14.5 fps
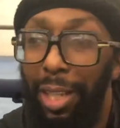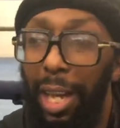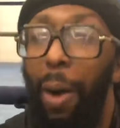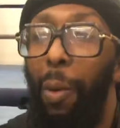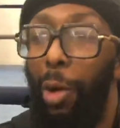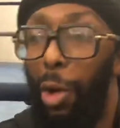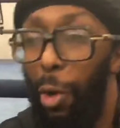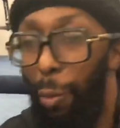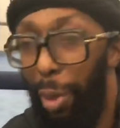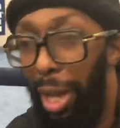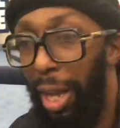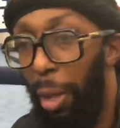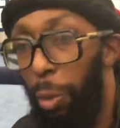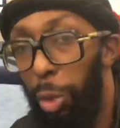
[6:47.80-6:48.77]
Then I would go
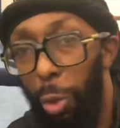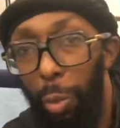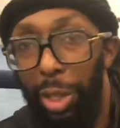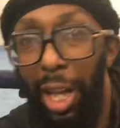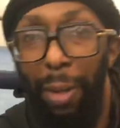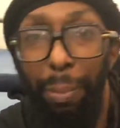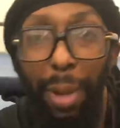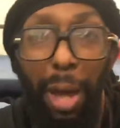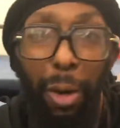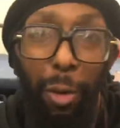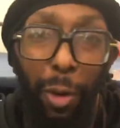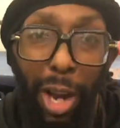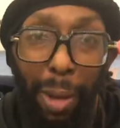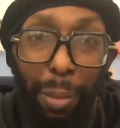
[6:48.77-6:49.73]
back. It was almost like battle
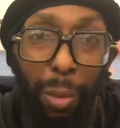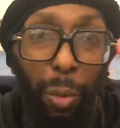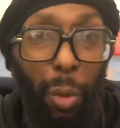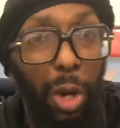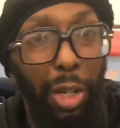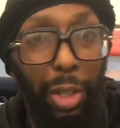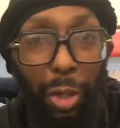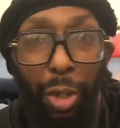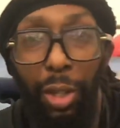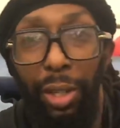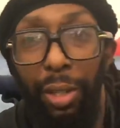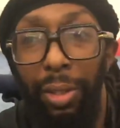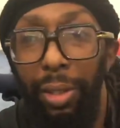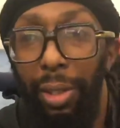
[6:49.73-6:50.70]
rap, but we weren't
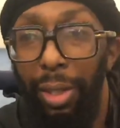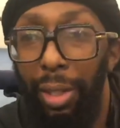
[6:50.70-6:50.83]
talking.